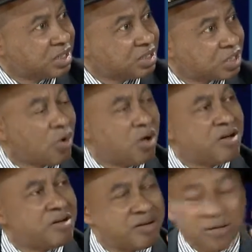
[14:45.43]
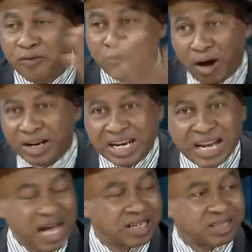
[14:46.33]
So
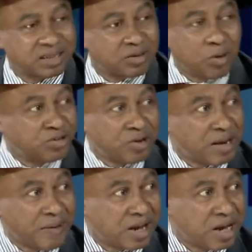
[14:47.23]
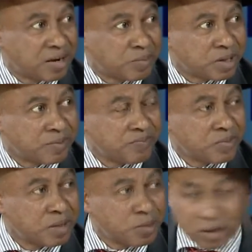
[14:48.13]
foreigners control our economy
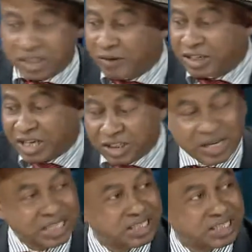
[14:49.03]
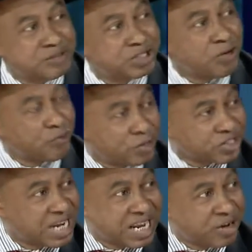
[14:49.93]
because our educational system is not
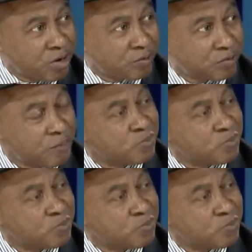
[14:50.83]
functional enough.